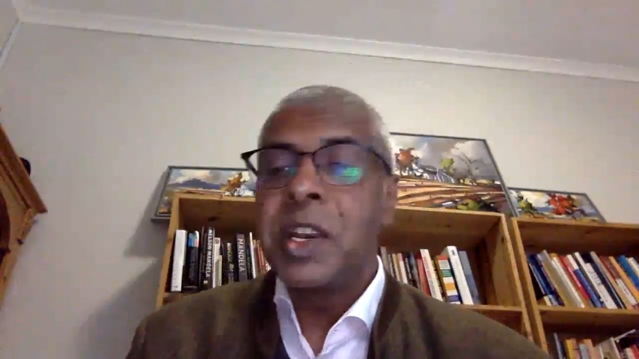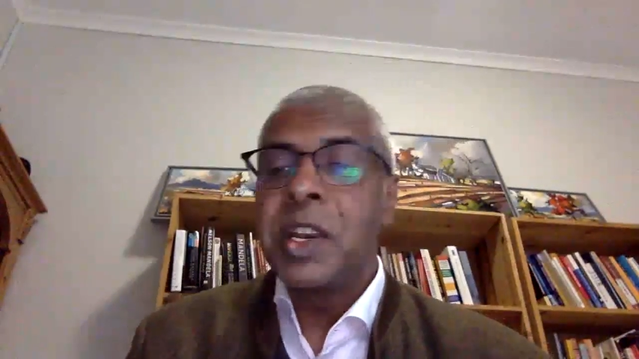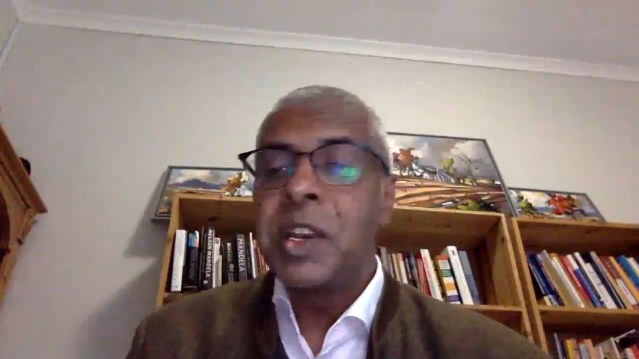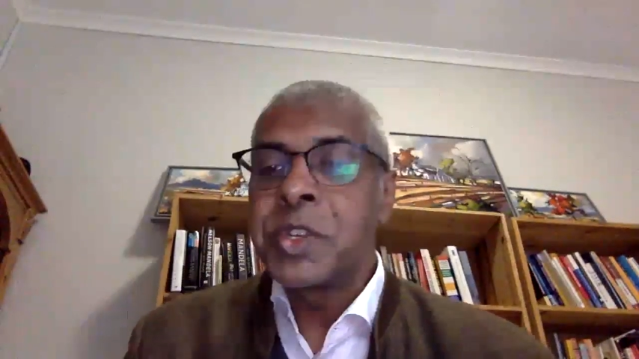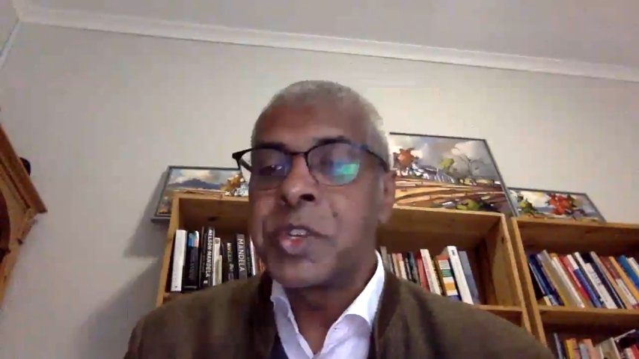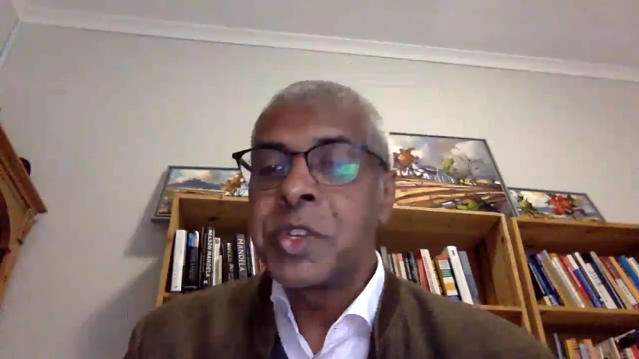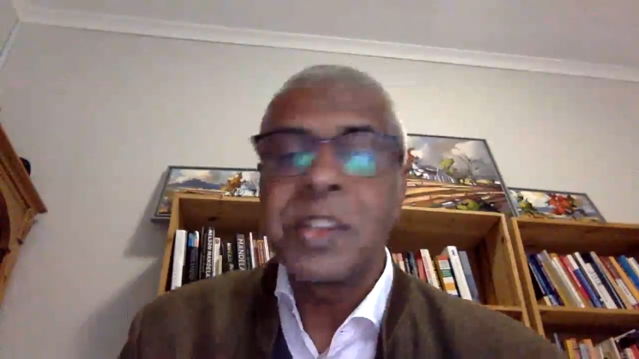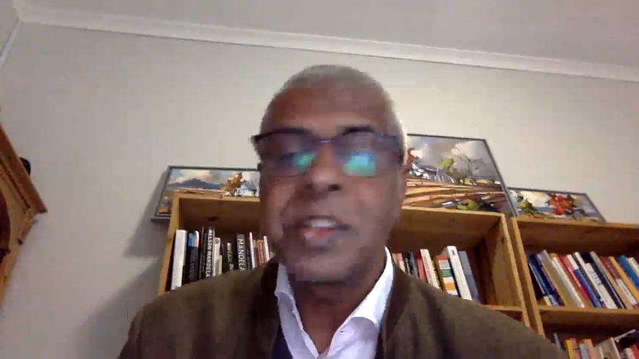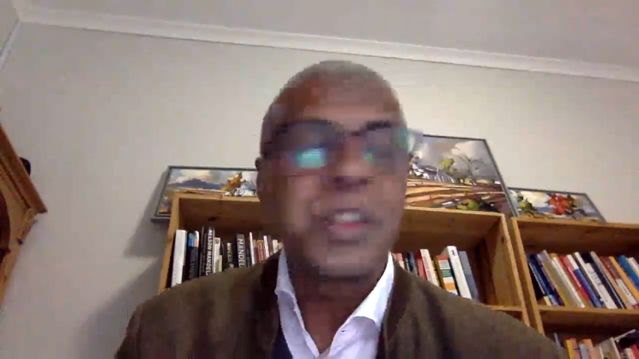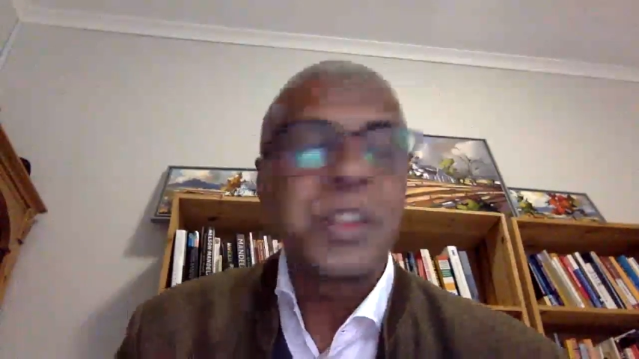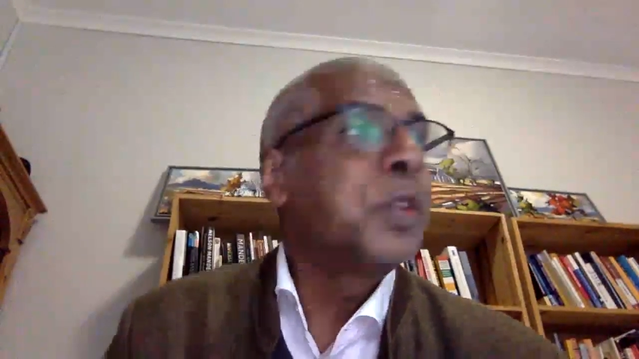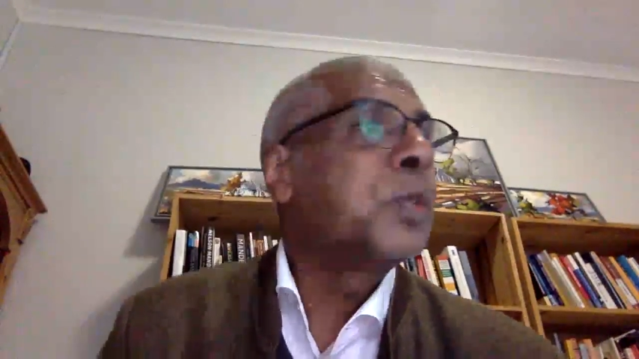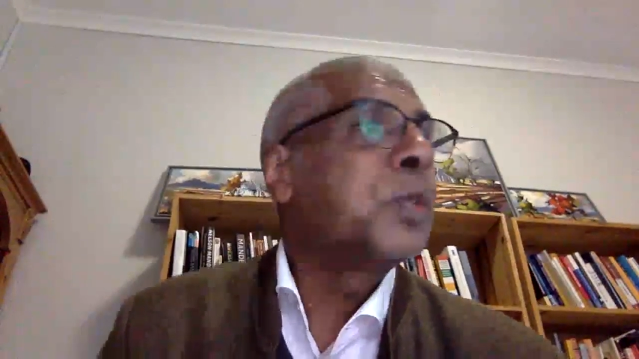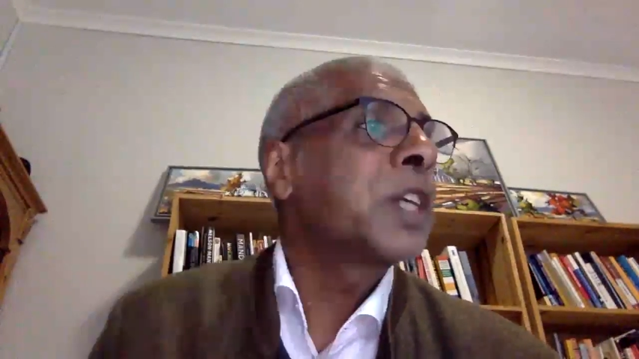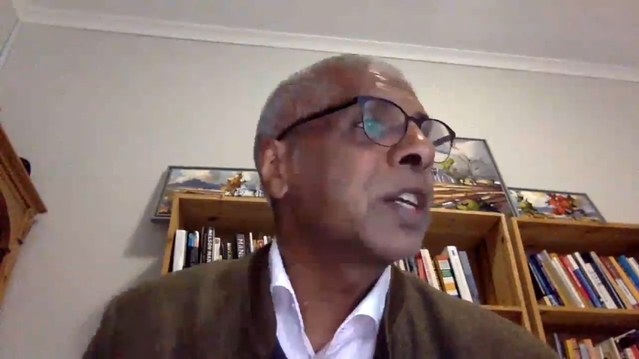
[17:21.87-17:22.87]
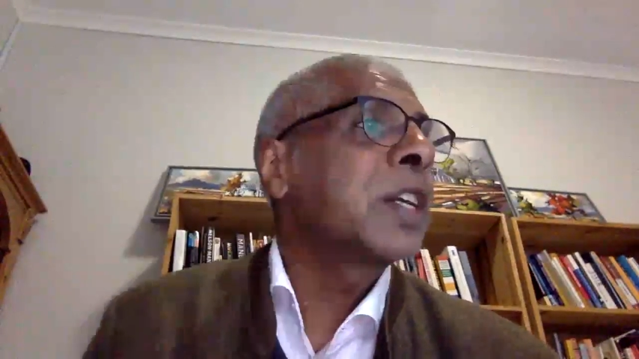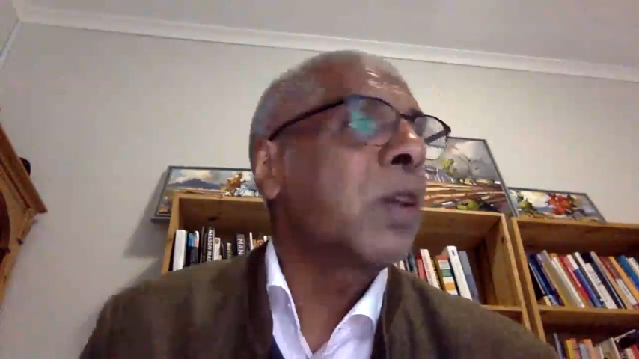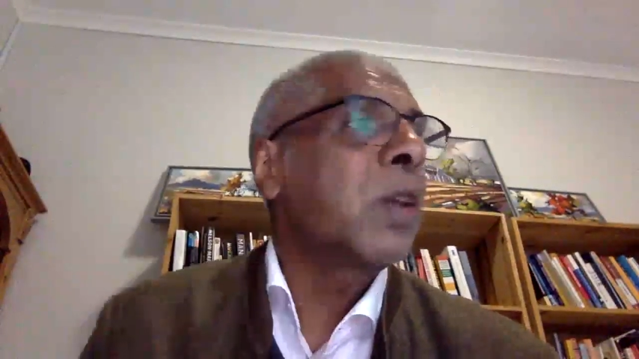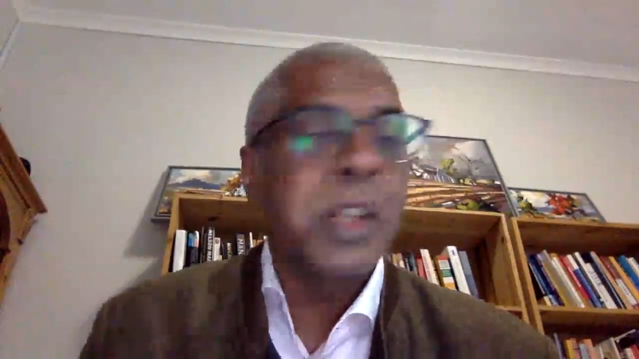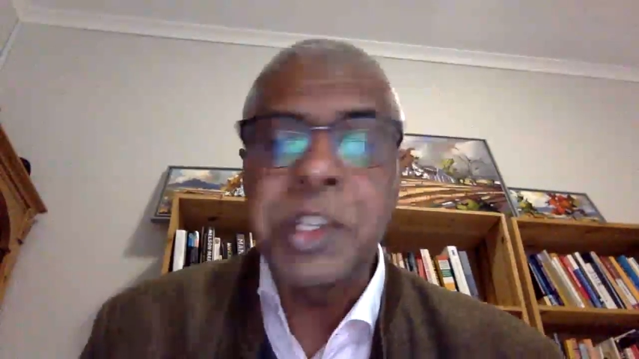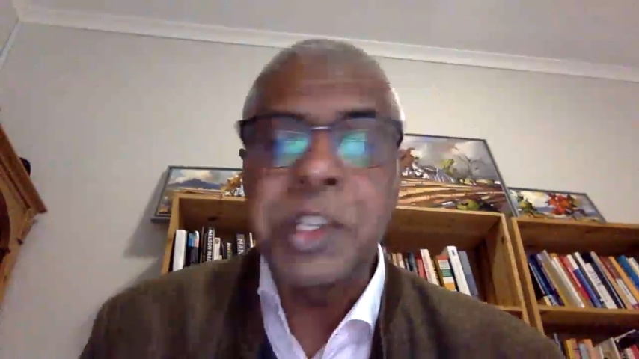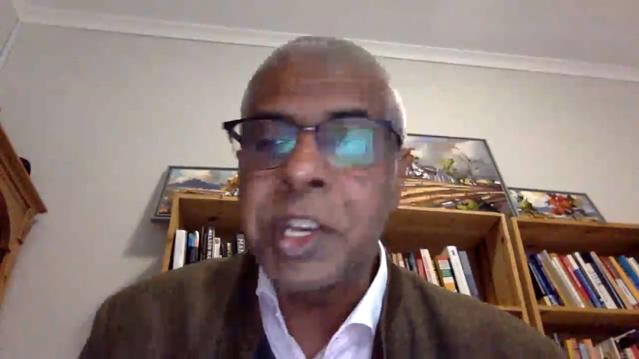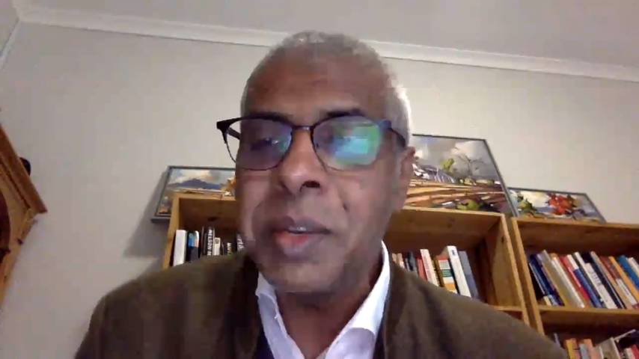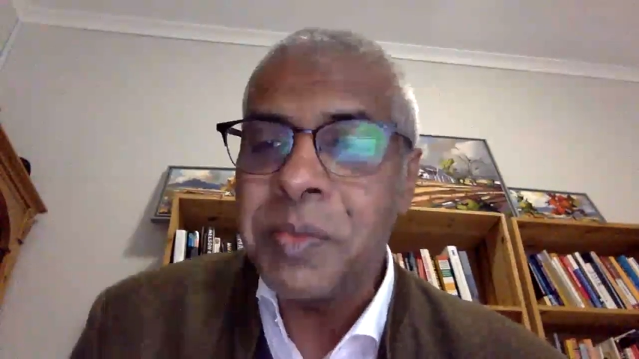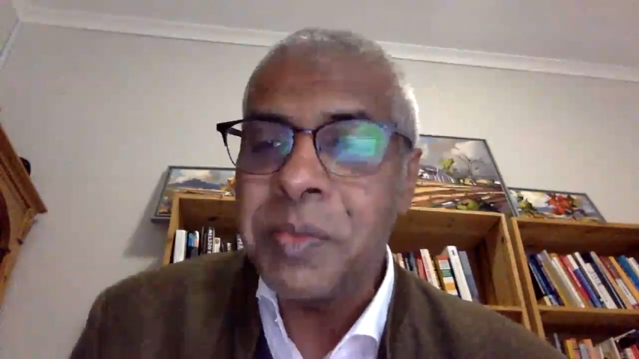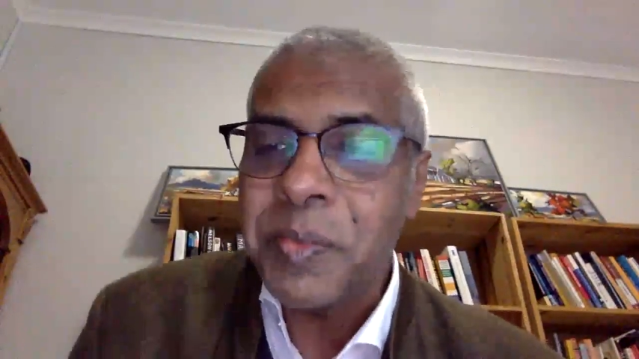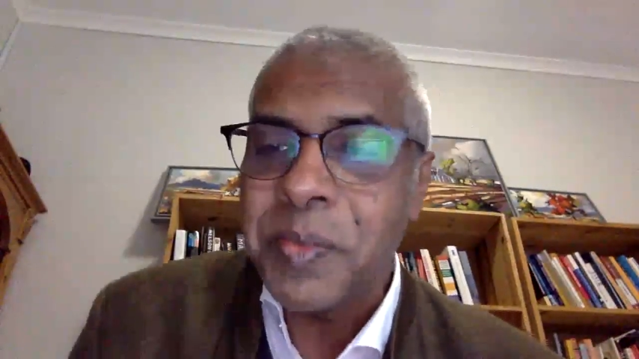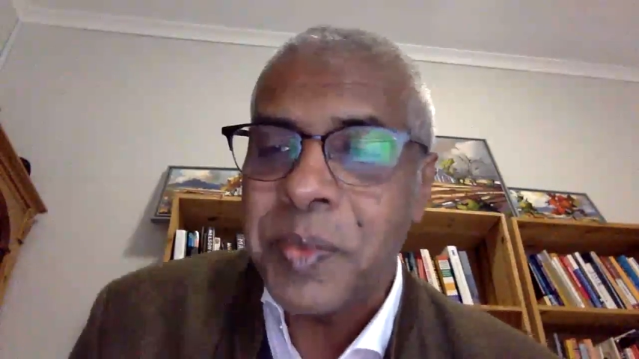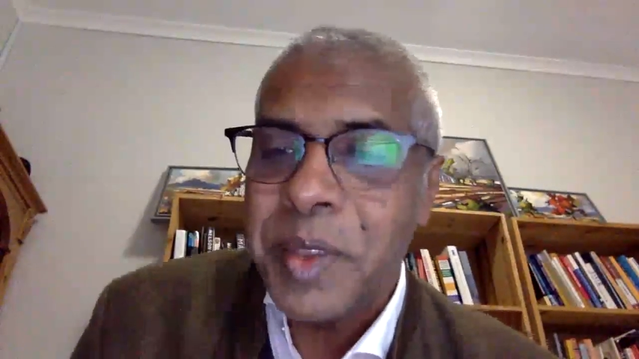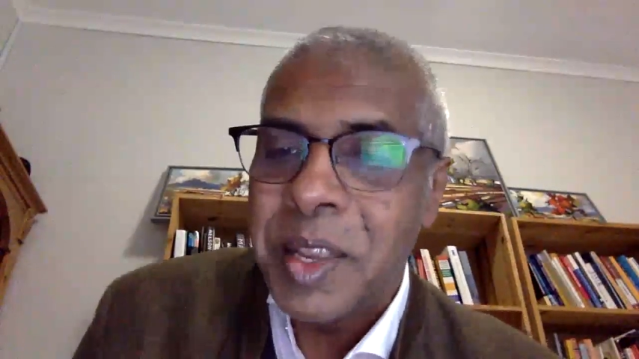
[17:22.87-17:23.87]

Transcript: in using this new technology.